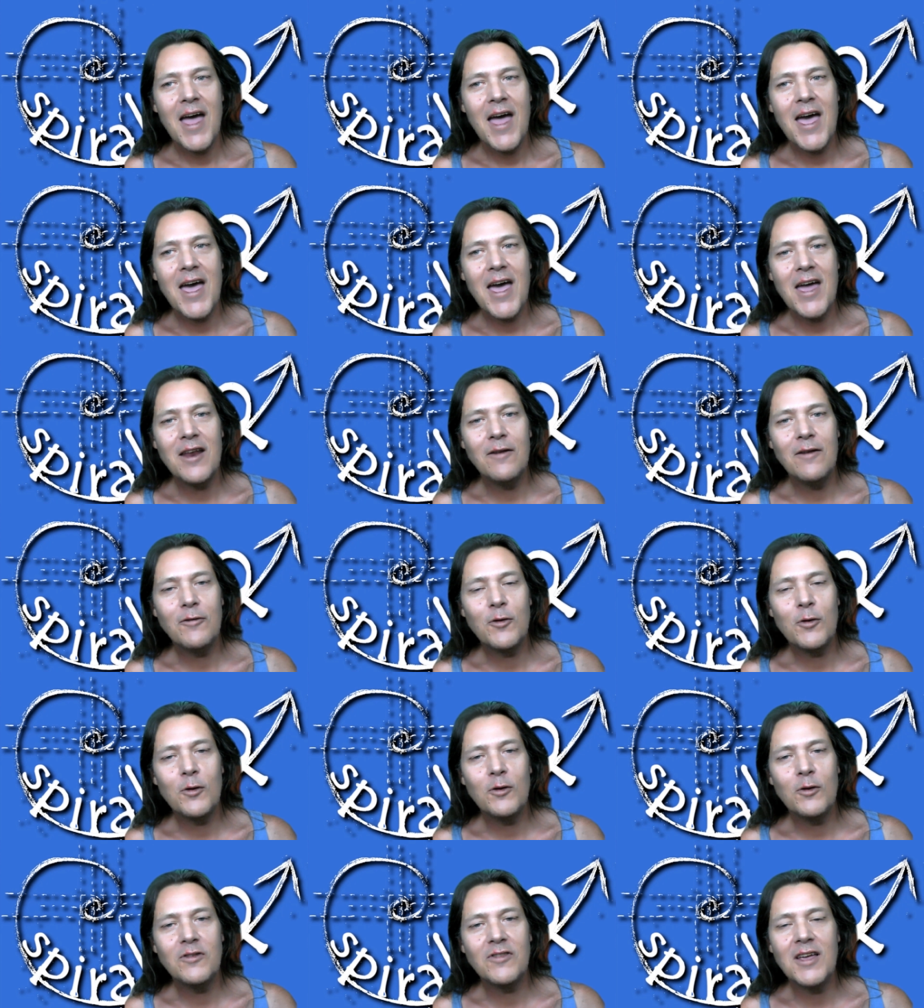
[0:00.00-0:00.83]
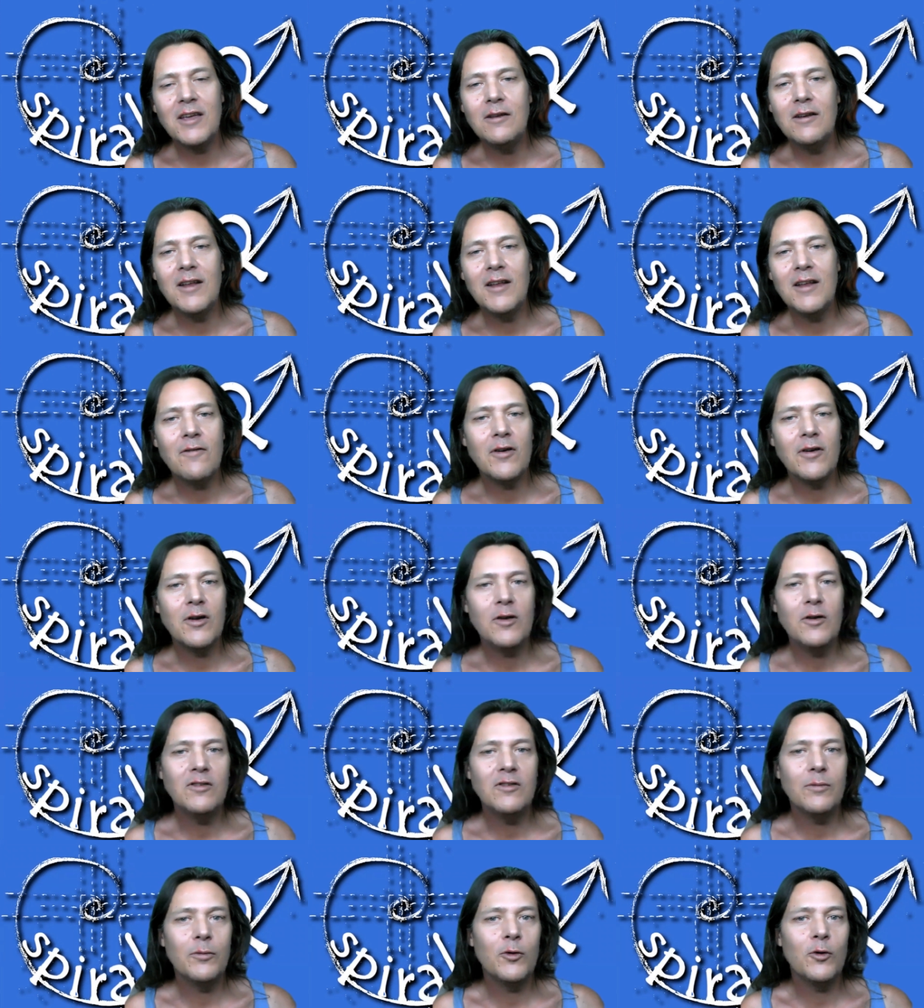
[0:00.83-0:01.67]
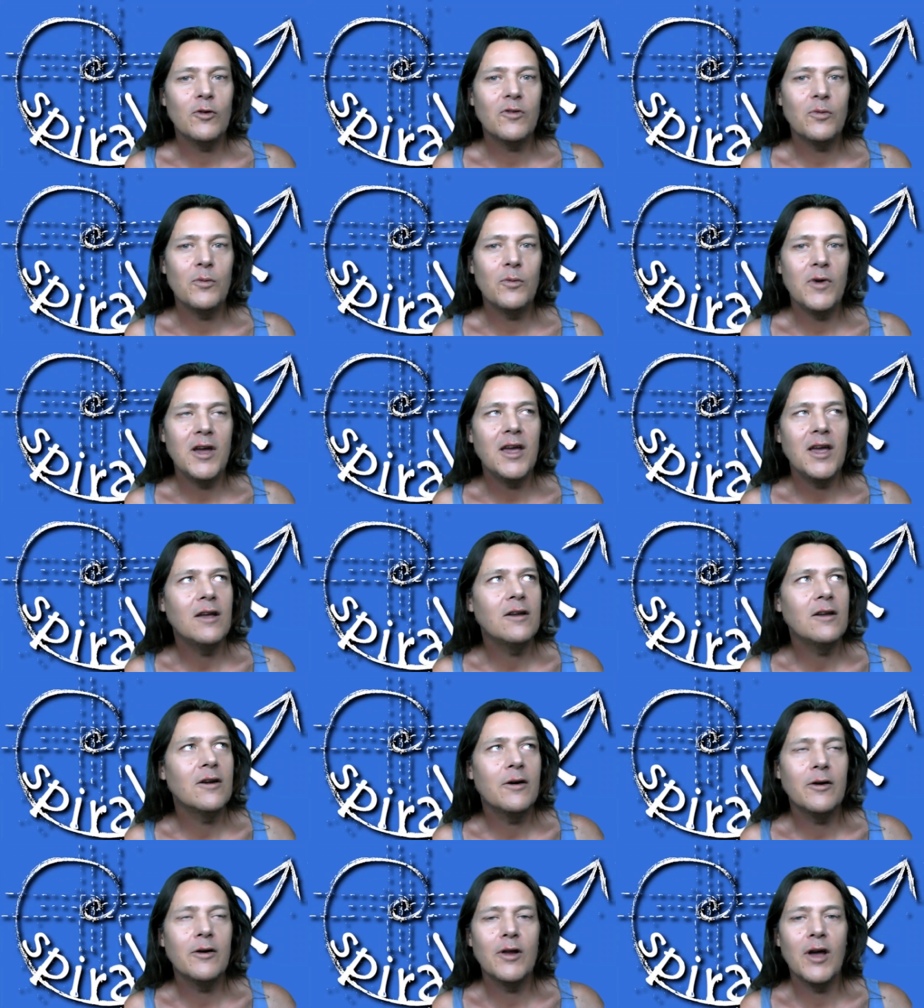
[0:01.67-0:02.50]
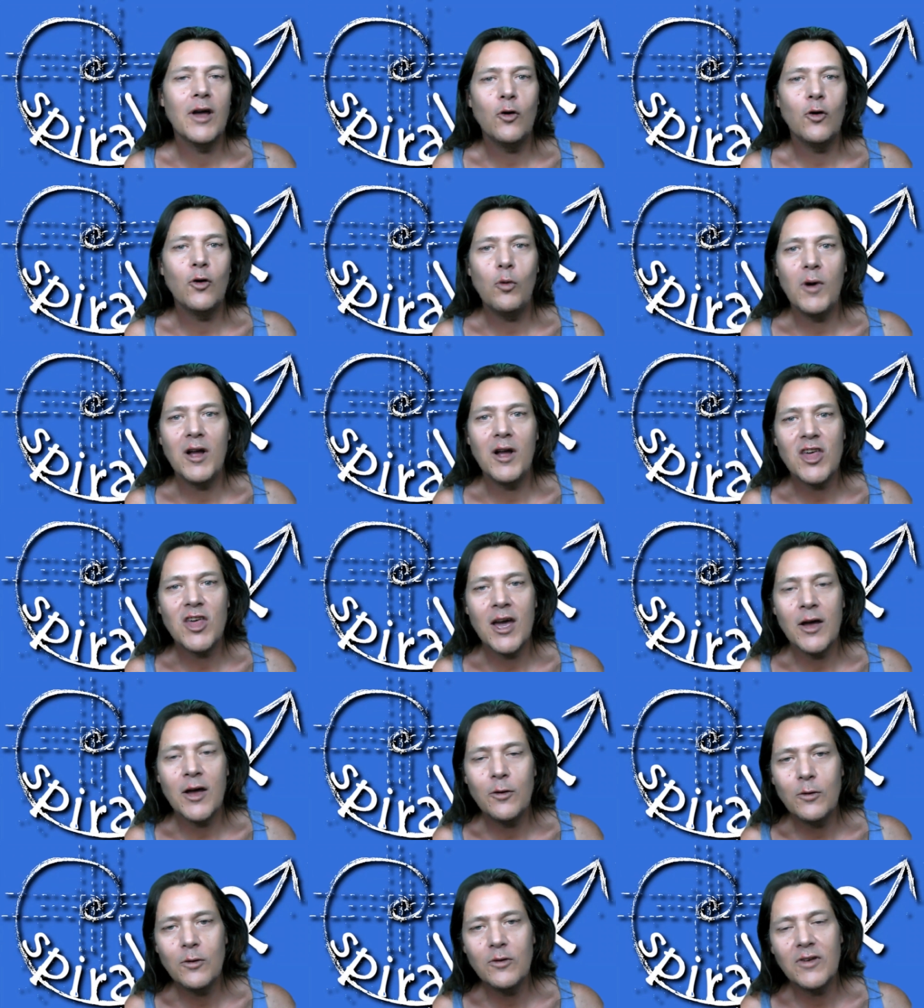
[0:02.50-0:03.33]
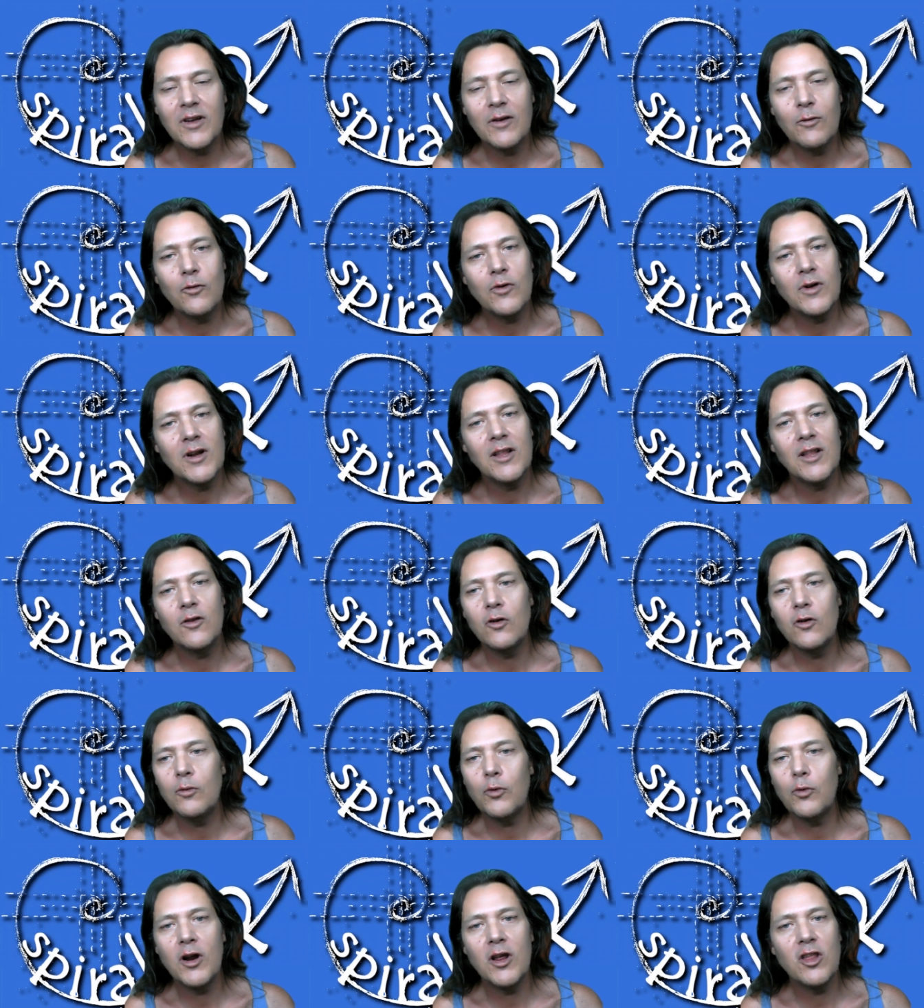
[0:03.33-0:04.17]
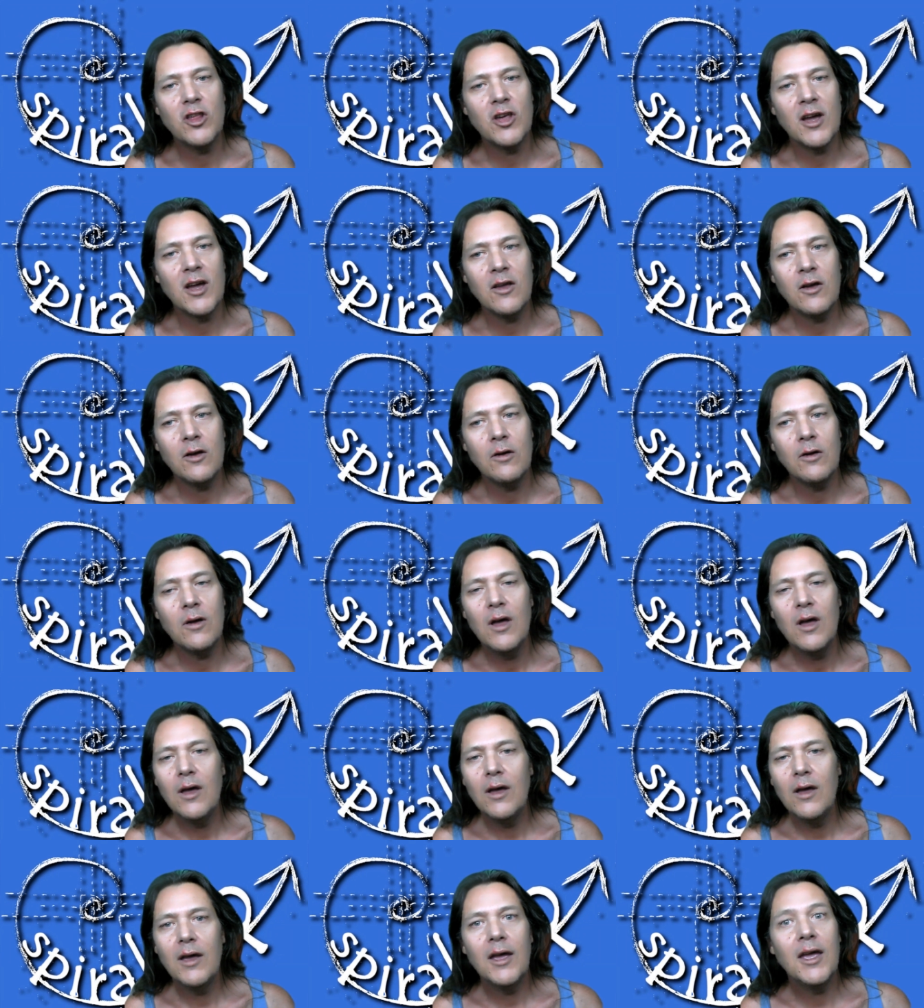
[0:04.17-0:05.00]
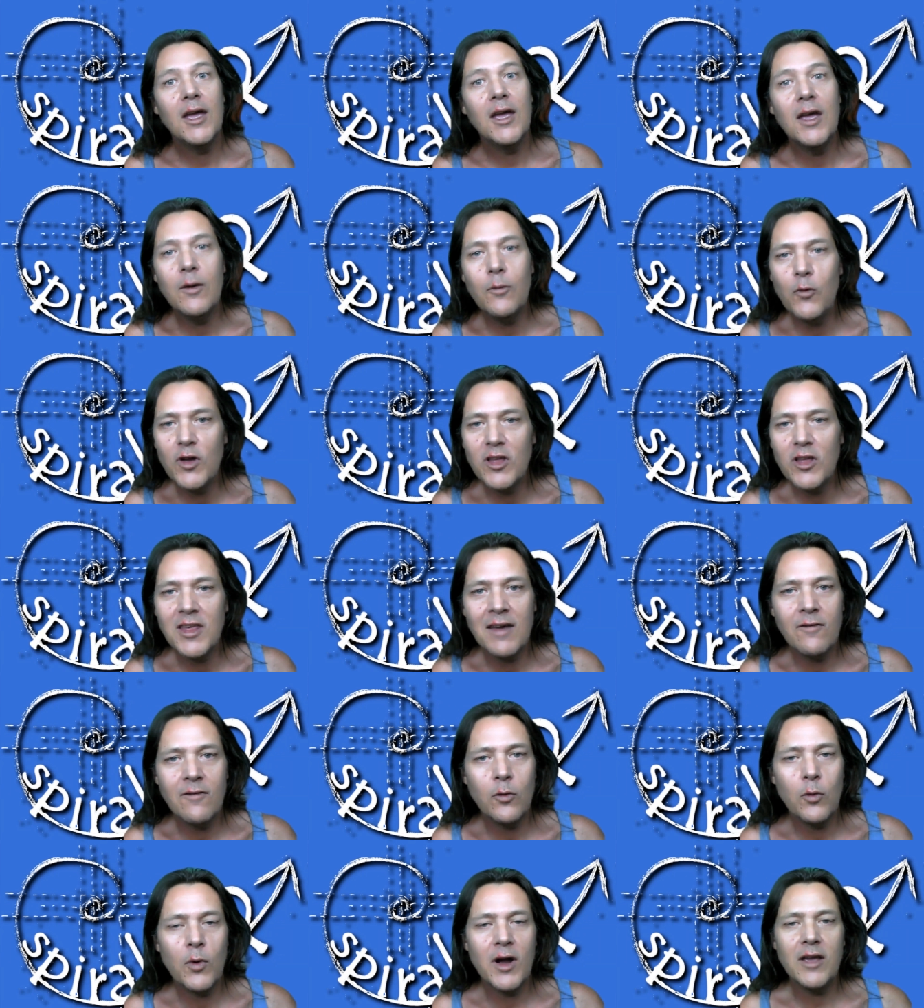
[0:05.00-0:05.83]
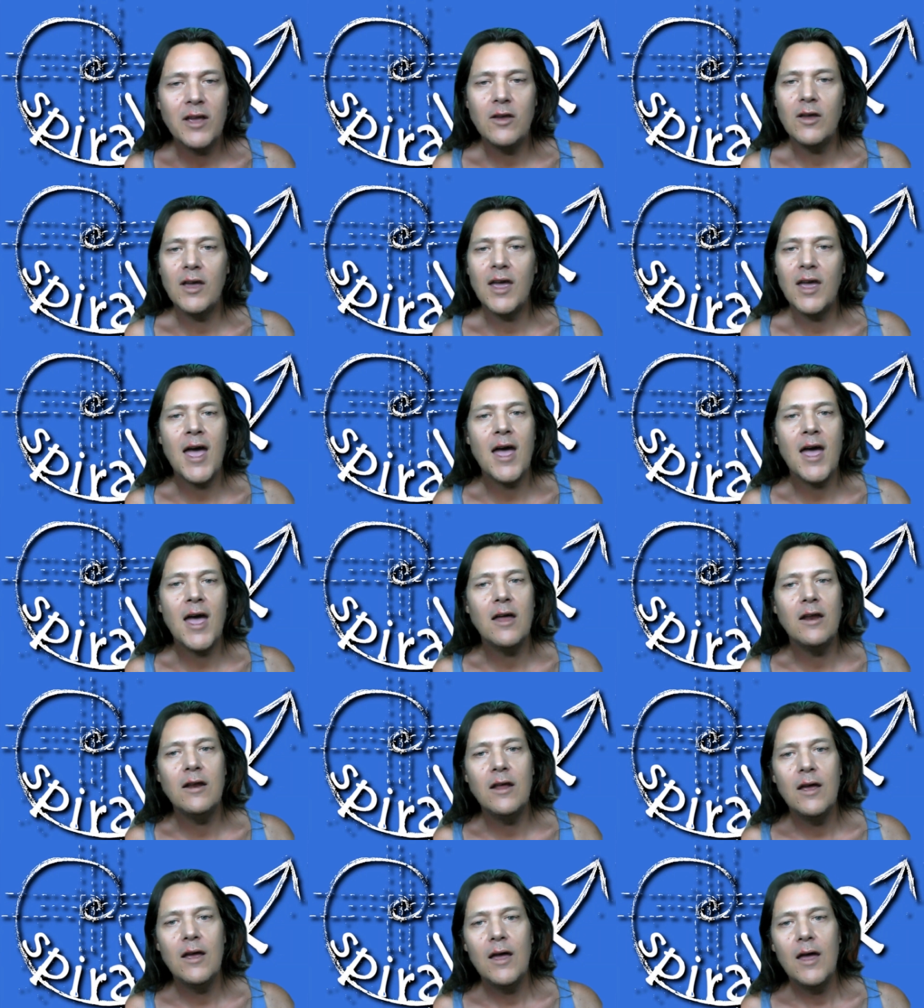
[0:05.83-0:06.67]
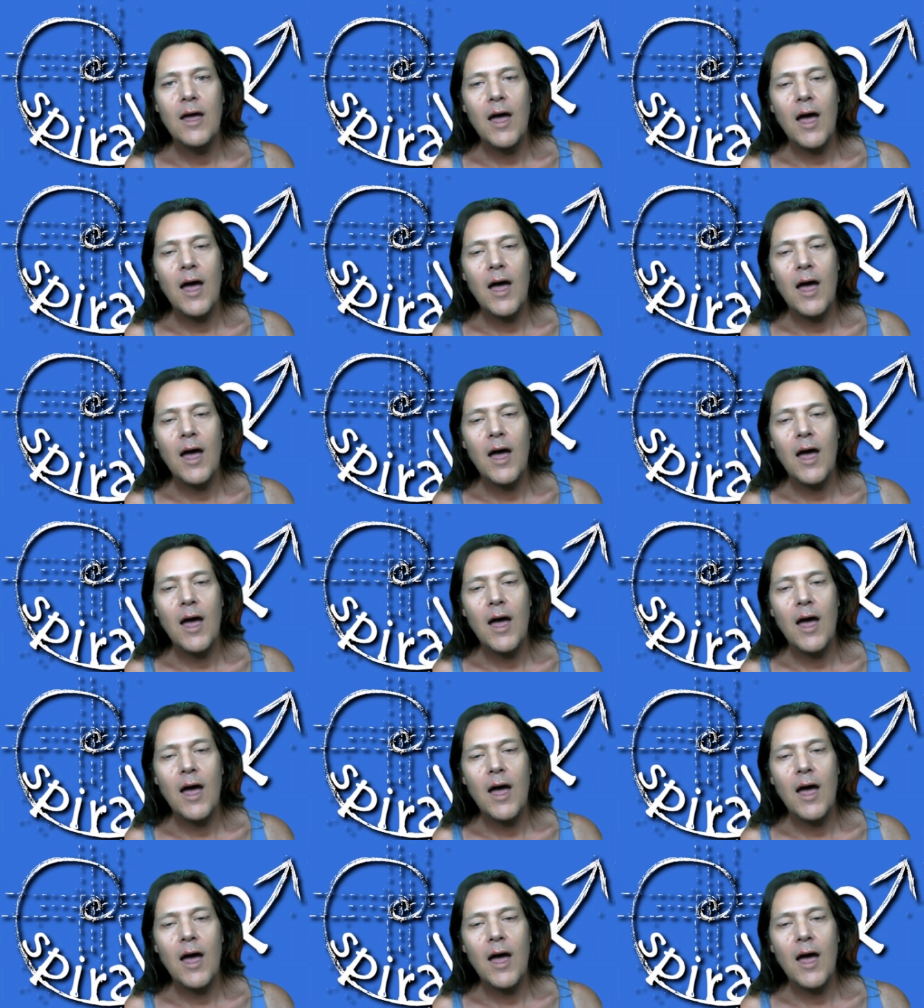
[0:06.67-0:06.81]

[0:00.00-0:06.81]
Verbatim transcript: And of course, thank you to everyone who supports me, you know, and all my channels. I really do appreciate you in whichever way you can.